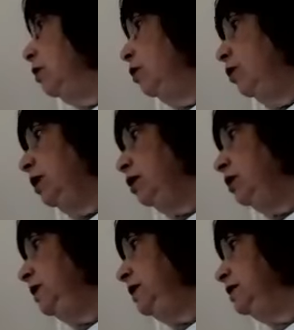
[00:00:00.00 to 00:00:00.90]
Or it
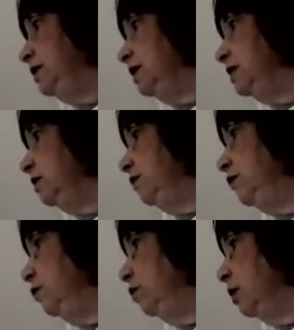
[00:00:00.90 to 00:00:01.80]
could be 6 and
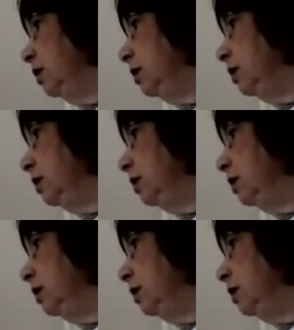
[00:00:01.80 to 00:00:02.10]
4.